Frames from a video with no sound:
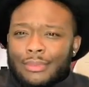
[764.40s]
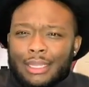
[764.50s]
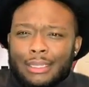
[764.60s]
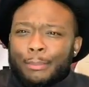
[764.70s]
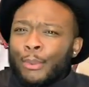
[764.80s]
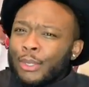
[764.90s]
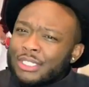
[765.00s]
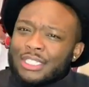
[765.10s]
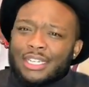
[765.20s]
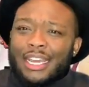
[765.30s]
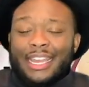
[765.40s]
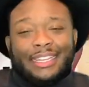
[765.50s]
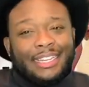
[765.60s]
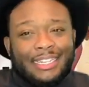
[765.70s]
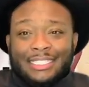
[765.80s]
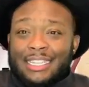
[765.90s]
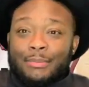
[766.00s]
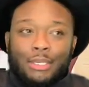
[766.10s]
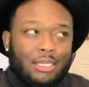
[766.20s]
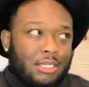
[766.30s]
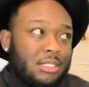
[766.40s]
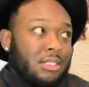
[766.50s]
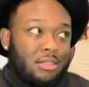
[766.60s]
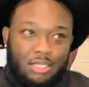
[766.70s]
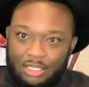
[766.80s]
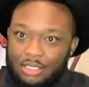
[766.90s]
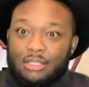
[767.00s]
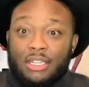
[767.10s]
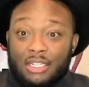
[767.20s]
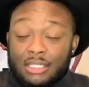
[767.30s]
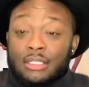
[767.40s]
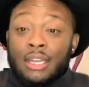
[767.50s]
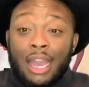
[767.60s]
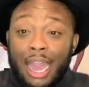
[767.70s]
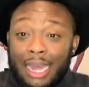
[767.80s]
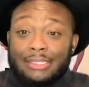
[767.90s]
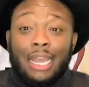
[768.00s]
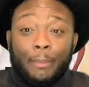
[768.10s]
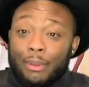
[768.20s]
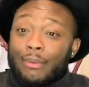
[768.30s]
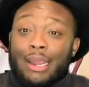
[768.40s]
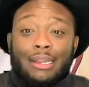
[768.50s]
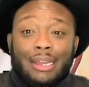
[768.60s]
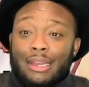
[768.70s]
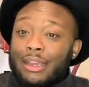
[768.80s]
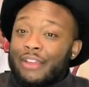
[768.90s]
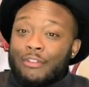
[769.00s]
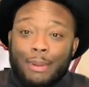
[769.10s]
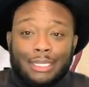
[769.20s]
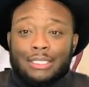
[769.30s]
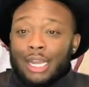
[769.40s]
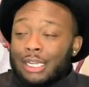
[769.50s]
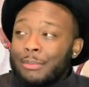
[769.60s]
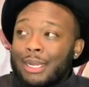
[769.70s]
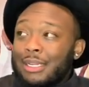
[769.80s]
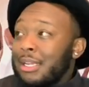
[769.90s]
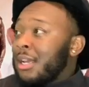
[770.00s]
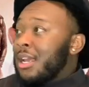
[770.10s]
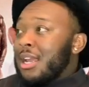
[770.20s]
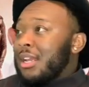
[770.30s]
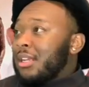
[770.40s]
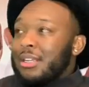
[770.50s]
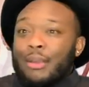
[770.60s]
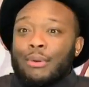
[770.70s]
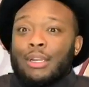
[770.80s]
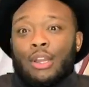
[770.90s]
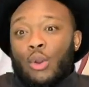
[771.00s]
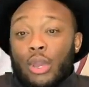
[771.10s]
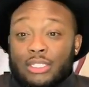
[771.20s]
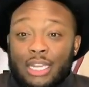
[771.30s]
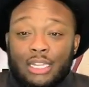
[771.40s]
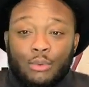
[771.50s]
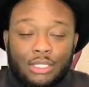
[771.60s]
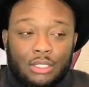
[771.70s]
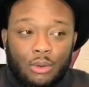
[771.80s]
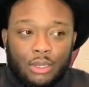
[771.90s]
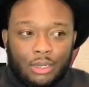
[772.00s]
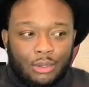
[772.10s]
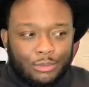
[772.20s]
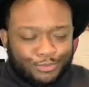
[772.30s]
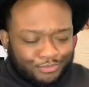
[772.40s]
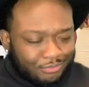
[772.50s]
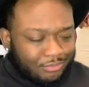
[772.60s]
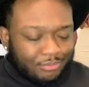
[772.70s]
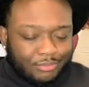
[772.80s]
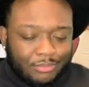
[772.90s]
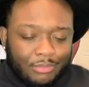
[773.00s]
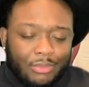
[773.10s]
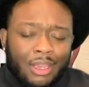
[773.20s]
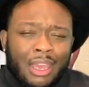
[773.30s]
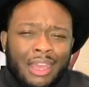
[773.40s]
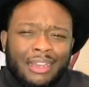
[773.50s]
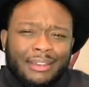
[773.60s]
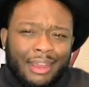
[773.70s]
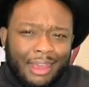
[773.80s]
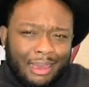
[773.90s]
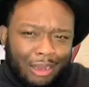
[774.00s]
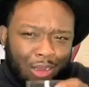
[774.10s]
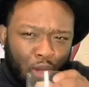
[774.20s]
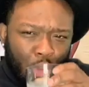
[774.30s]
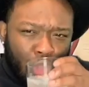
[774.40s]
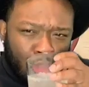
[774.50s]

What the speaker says: the Portia and Dennis thing because this is hot topic right now. Everybody's talking about it, and they want to know exactly what's going on. Now,